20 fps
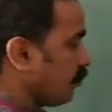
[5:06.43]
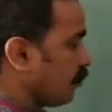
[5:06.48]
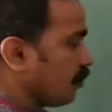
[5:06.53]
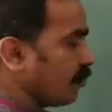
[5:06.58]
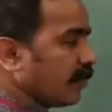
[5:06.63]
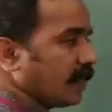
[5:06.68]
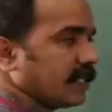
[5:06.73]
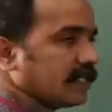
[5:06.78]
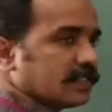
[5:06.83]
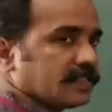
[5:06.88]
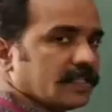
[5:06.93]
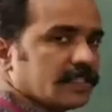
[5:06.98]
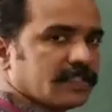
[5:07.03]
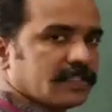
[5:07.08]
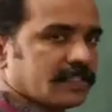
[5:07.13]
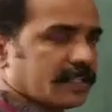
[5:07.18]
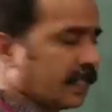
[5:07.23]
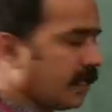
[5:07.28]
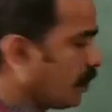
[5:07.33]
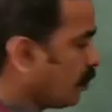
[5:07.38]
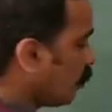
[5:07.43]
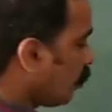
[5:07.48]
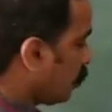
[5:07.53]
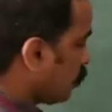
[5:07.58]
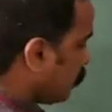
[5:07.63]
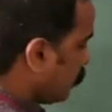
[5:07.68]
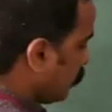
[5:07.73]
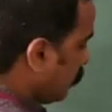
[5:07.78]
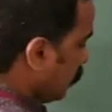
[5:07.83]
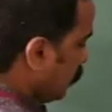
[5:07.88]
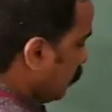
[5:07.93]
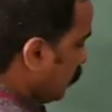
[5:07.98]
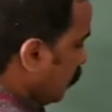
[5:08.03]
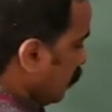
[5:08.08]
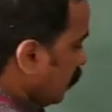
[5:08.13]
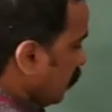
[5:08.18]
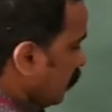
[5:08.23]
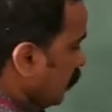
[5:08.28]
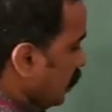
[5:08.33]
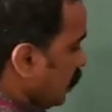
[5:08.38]
what is this 3 dot?
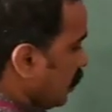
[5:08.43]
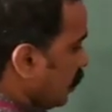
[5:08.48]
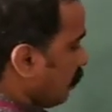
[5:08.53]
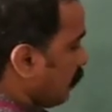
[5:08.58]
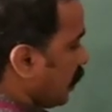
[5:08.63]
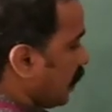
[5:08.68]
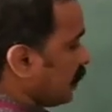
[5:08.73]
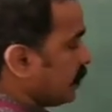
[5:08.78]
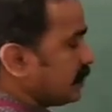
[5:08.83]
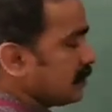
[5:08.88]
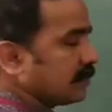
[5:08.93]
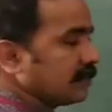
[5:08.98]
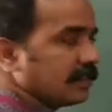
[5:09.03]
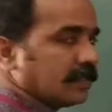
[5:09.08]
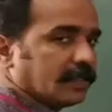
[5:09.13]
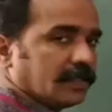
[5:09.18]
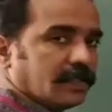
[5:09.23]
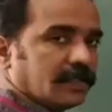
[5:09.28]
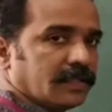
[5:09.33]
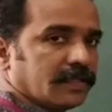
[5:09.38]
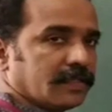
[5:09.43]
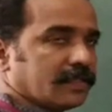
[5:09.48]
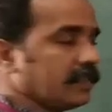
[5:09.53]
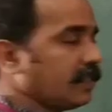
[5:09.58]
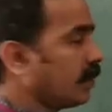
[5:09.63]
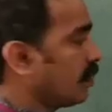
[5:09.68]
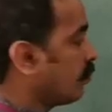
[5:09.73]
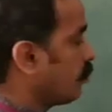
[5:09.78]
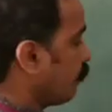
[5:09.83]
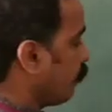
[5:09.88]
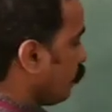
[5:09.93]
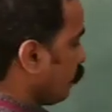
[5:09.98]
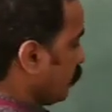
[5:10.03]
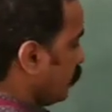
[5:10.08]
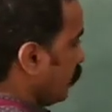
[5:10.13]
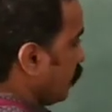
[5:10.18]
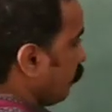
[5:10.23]
It implies therefore,